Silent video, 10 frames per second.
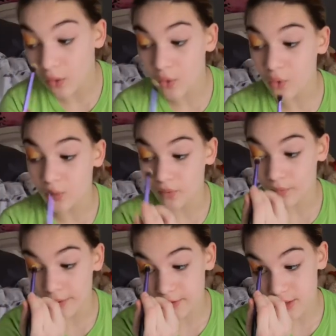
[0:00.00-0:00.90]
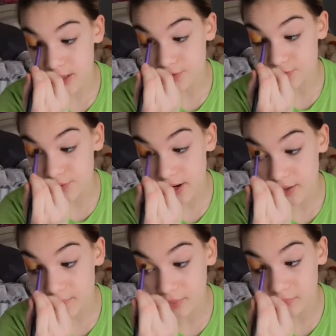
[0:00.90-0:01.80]
Oh, this is
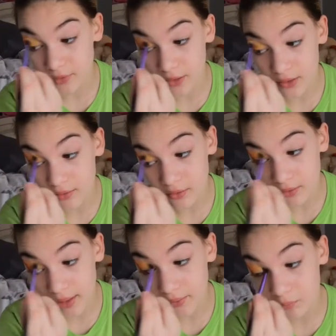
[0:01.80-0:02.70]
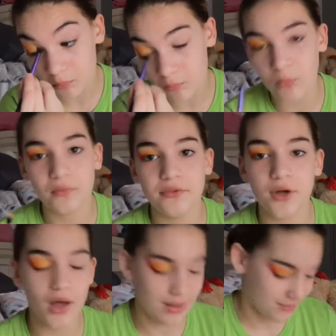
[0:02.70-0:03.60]
very pigmented. Like, well,
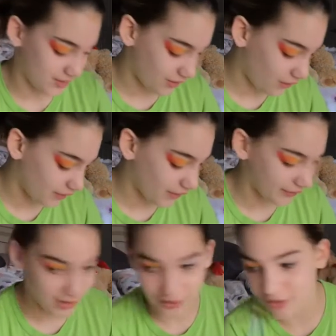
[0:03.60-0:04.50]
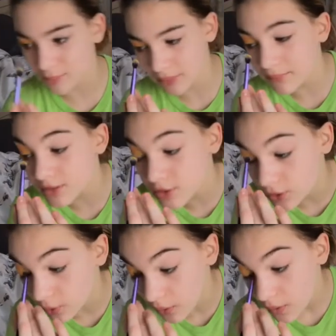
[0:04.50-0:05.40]
duh. I mean, like, all the other colors are pigmented
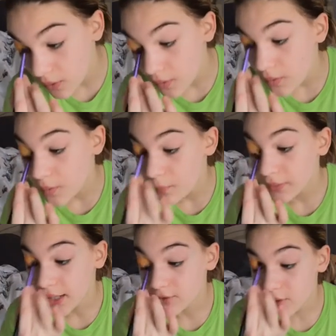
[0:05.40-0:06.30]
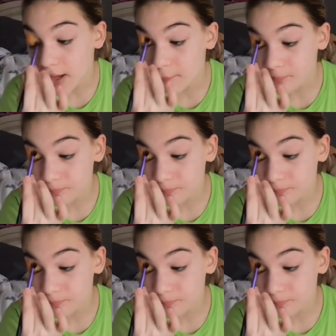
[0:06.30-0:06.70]
too. But that's okay.